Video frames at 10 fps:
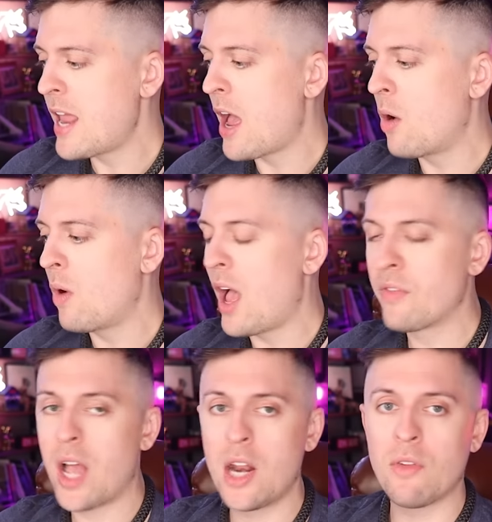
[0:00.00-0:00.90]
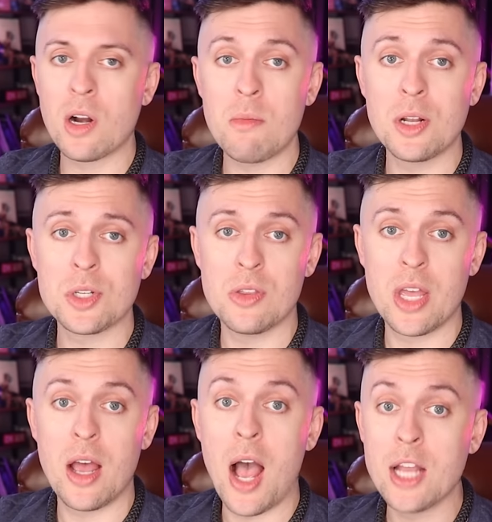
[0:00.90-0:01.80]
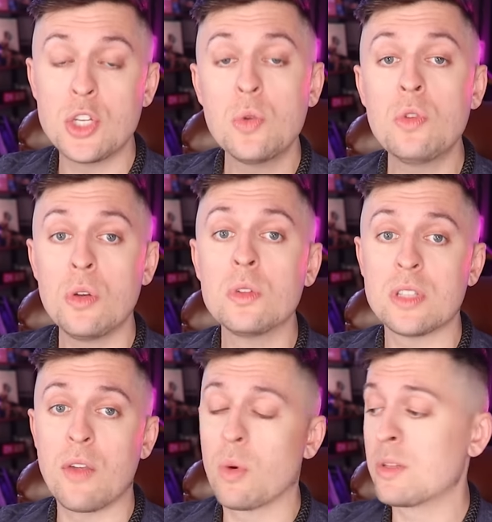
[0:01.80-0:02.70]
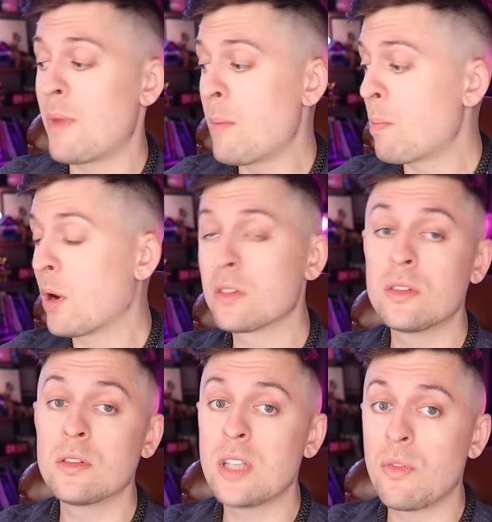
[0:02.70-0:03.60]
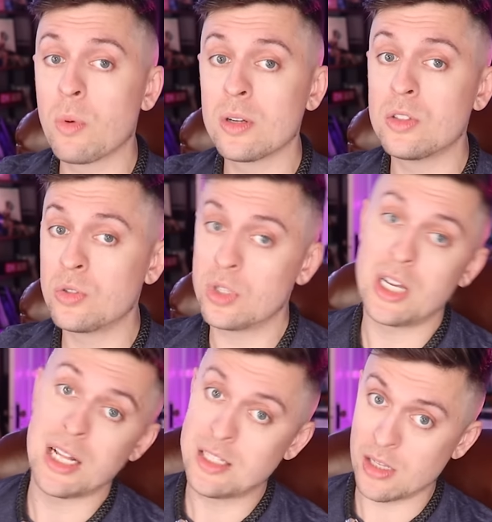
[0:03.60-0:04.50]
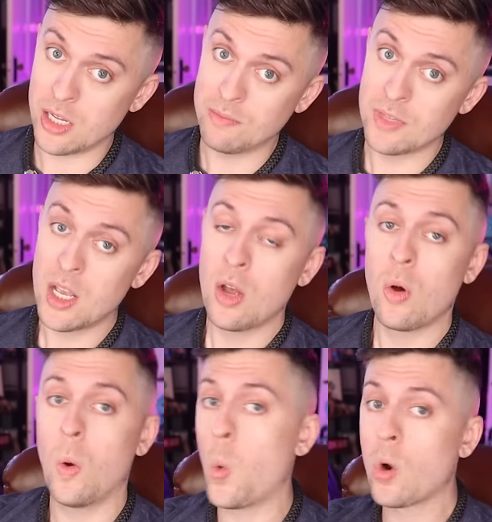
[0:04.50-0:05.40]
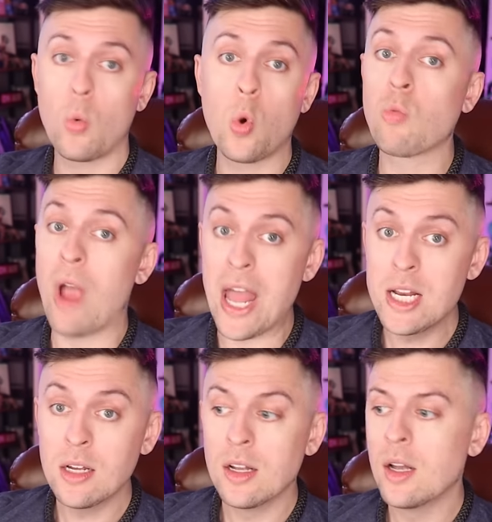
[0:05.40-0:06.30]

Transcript: Now, I've kind of already mentioned that I do use safe words. My personal safe words, usually Godzilla, or, or red,